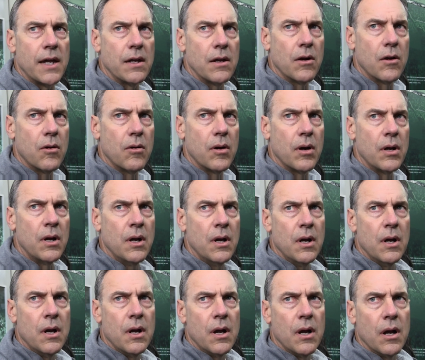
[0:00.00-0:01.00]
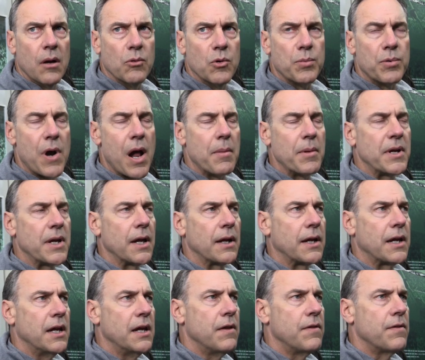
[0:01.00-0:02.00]
You know, we'll probably get
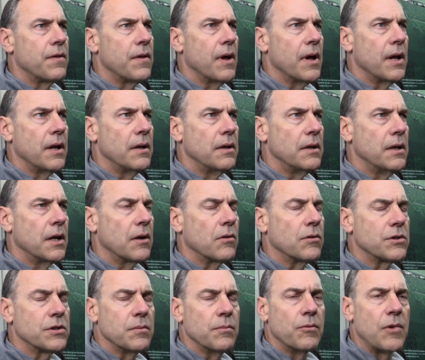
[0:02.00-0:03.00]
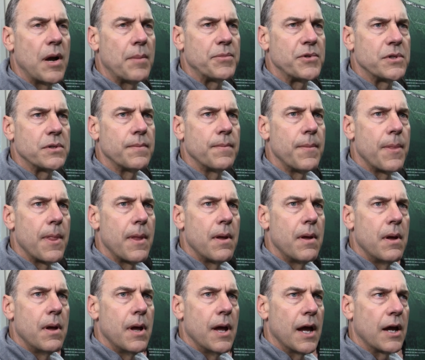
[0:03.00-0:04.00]
Keith Nicholas some reps
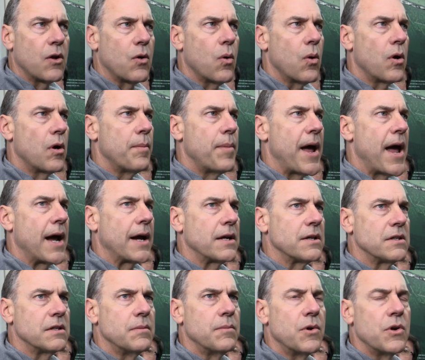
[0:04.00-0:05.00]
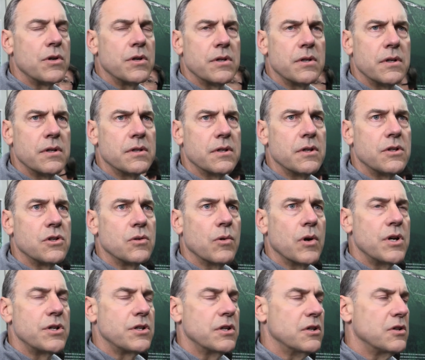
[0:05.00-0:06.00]
at quarterback as an emergency
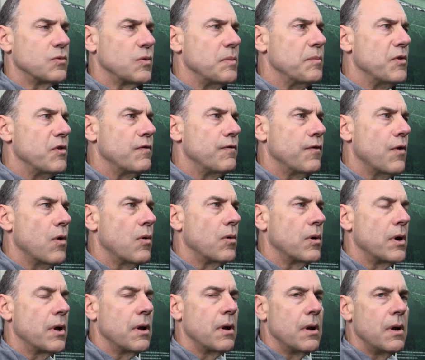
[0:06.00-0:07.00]
situation as we move forward.